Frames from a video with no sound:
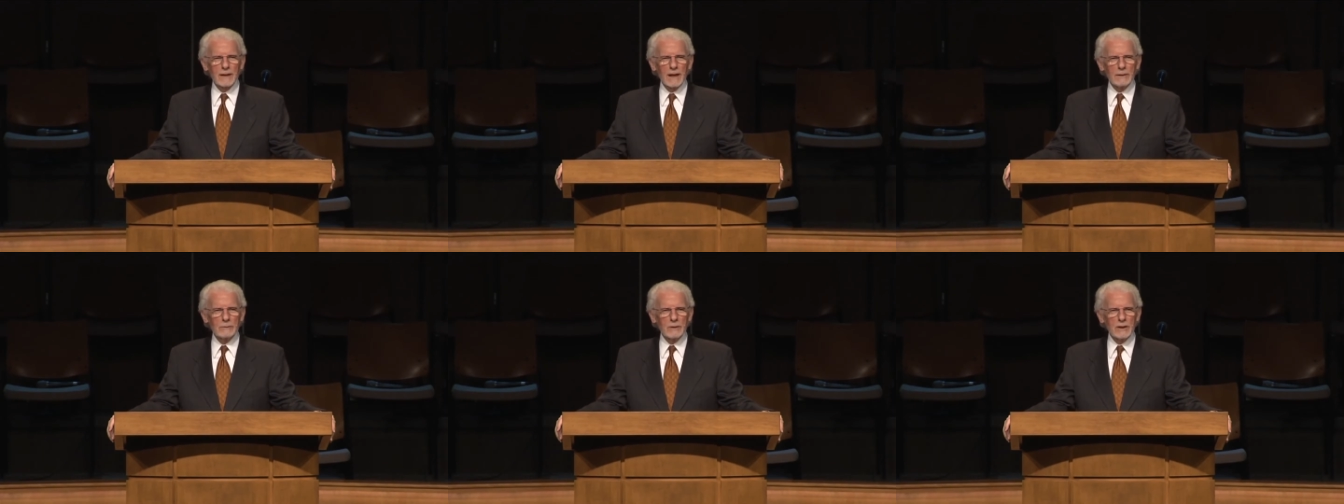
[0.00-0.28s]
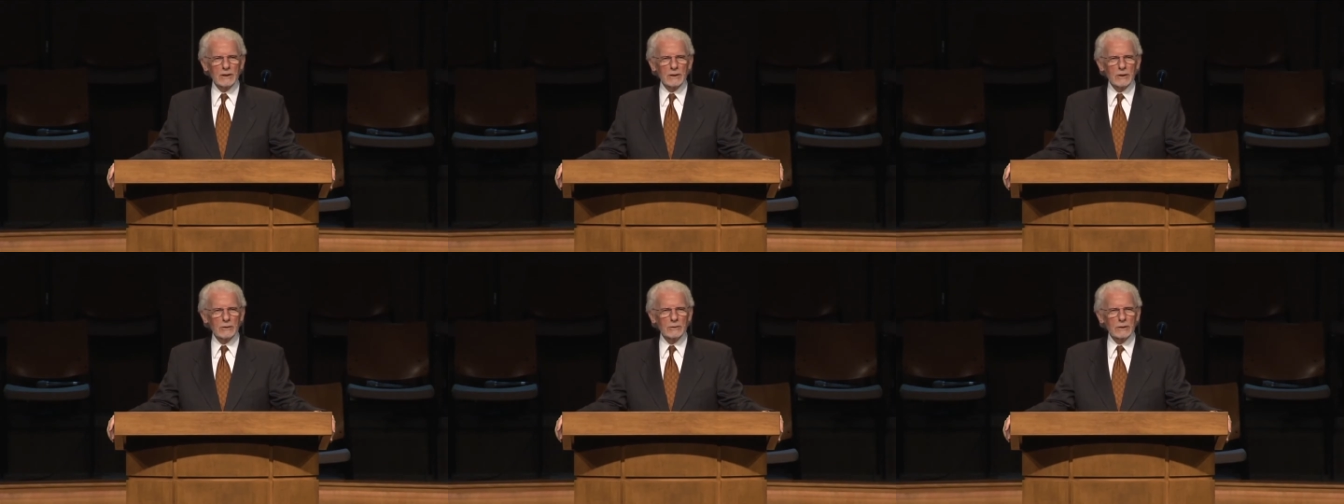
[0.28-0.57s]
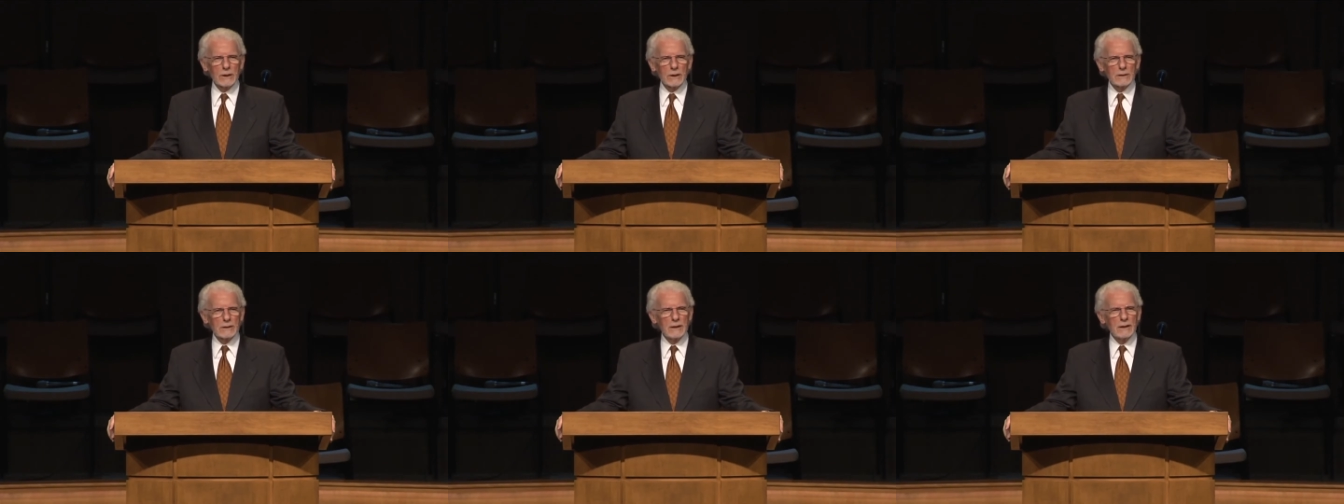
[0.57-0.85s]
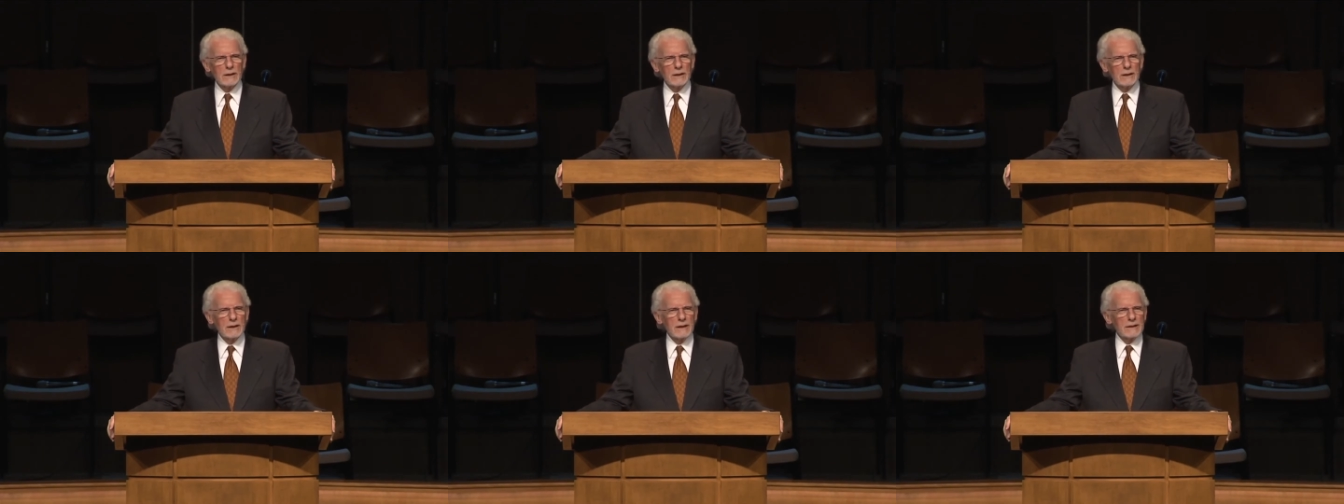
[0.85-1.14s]
And we
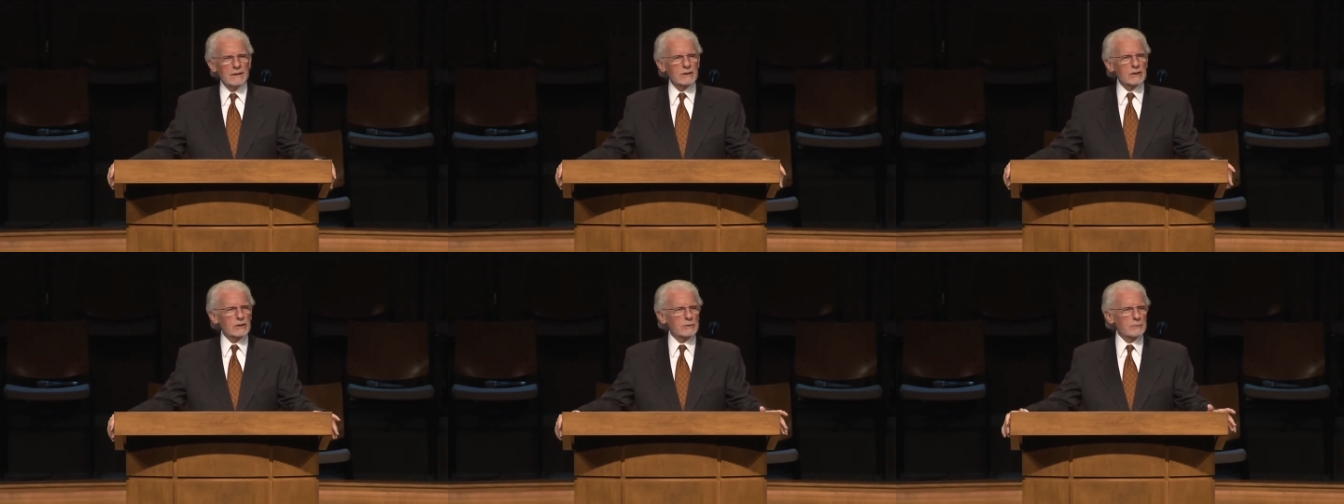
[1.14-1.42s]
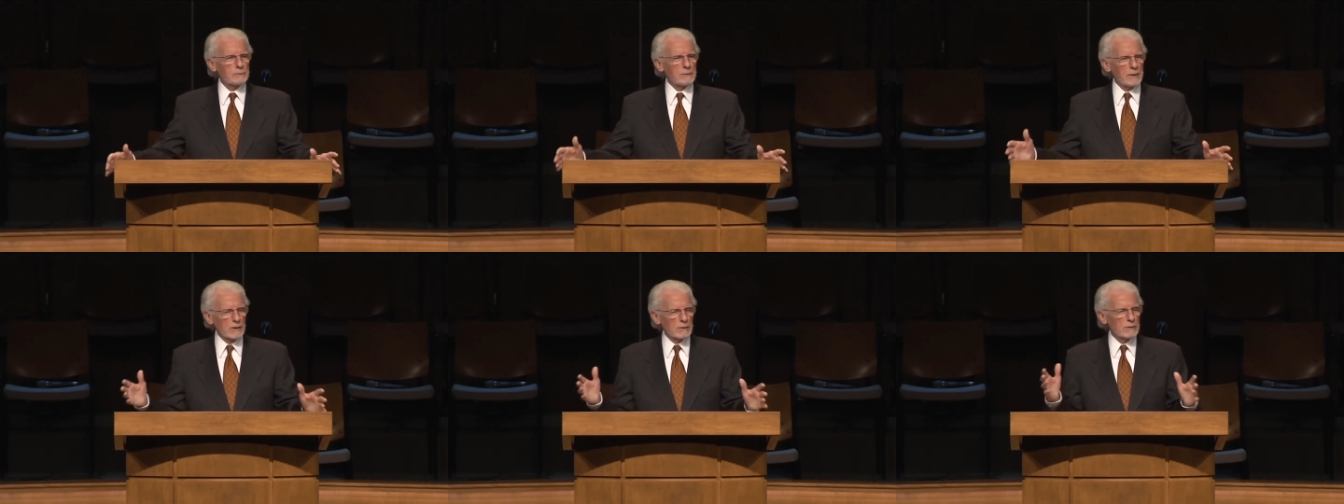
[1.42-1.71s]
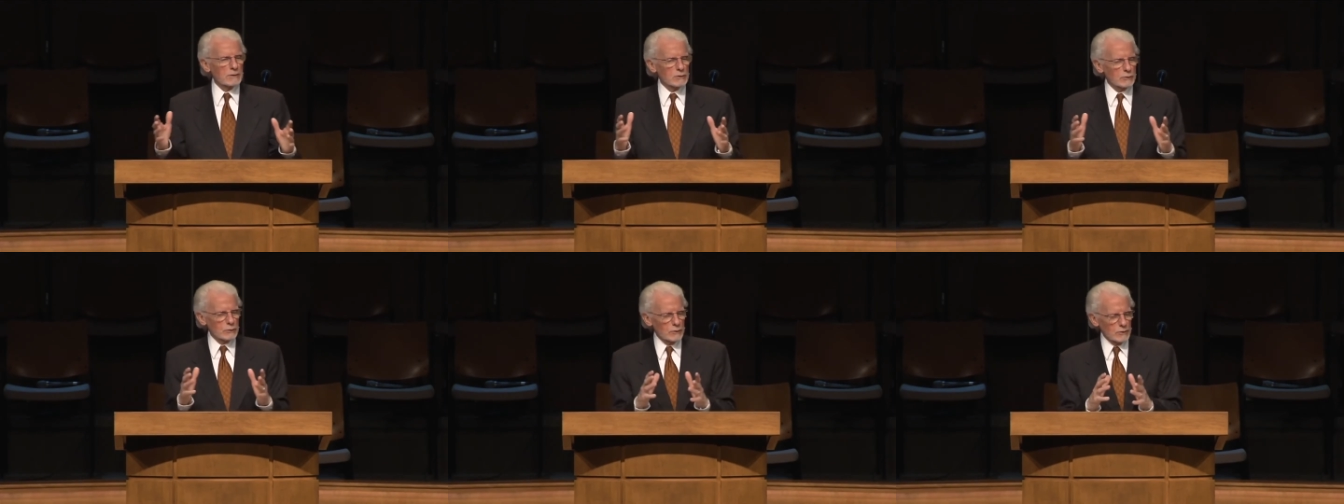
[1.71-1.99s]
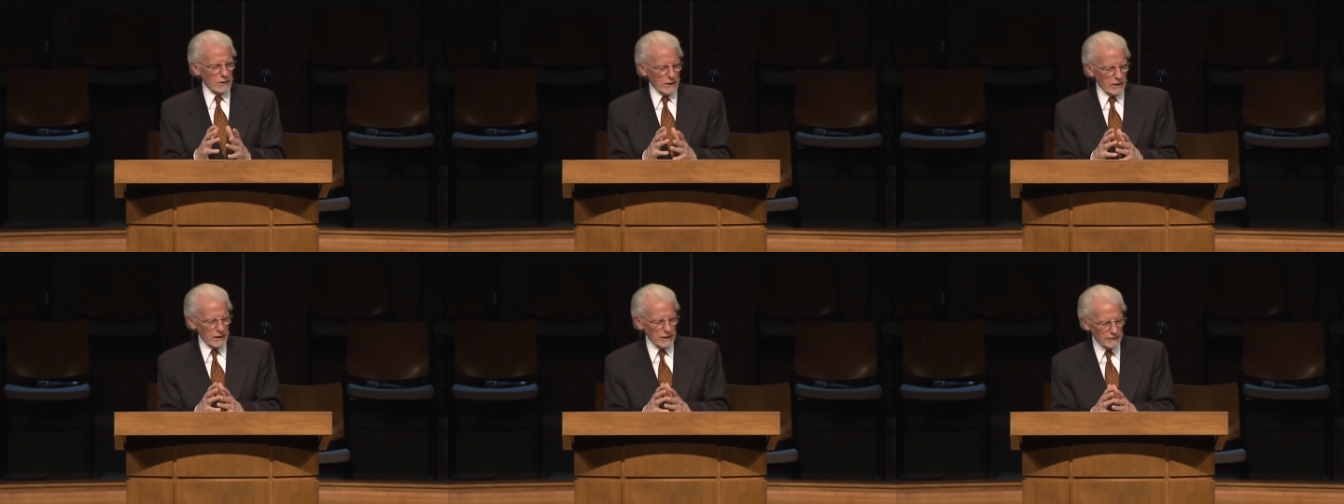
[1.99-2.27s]
noted
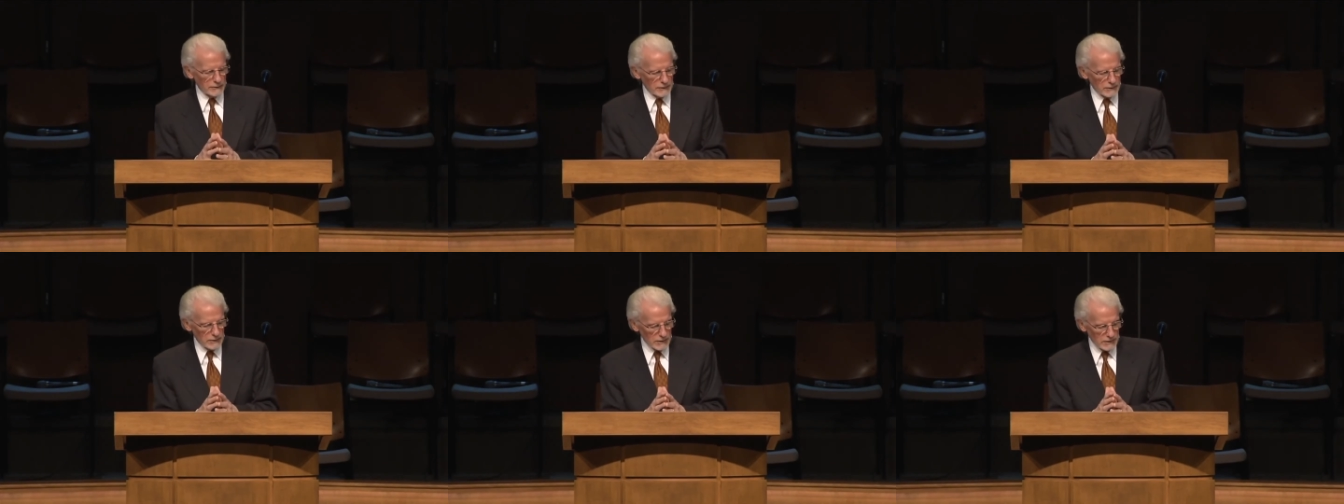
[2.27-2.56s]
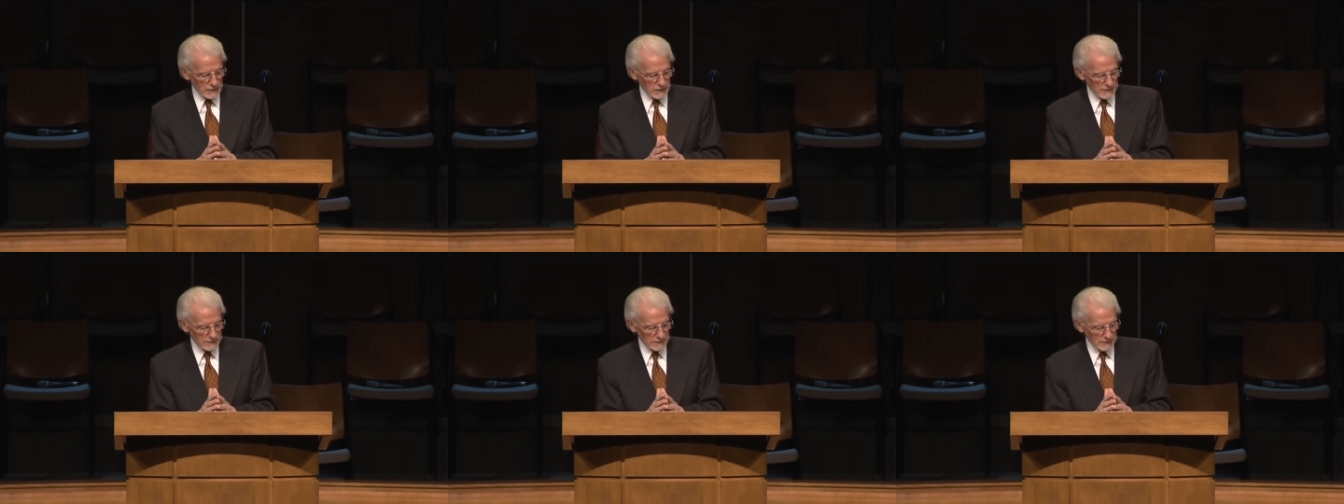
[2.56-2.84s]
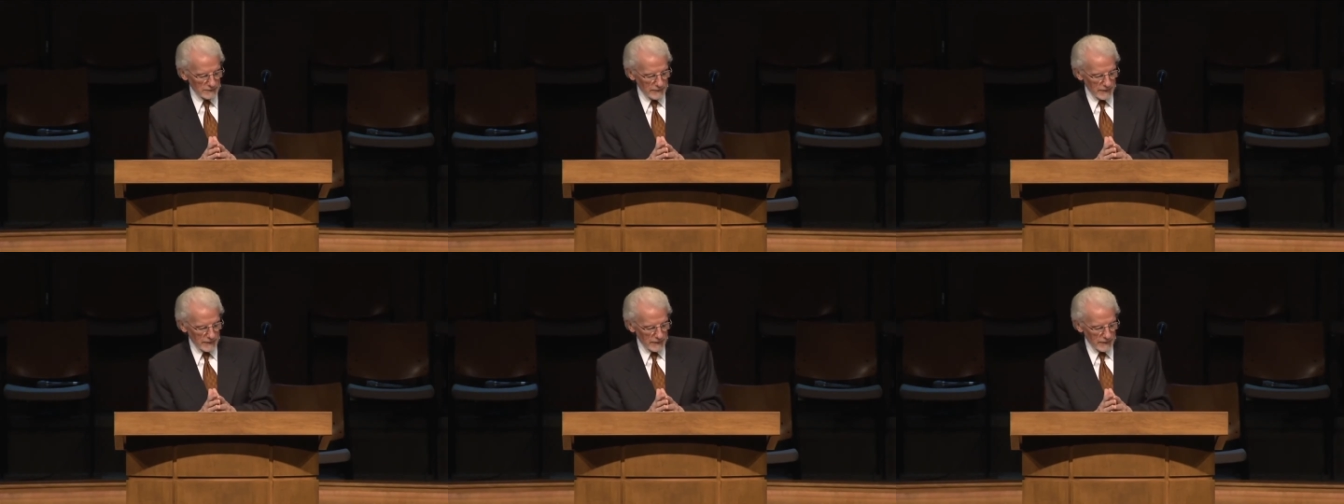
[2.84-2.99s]
Spiritual gifts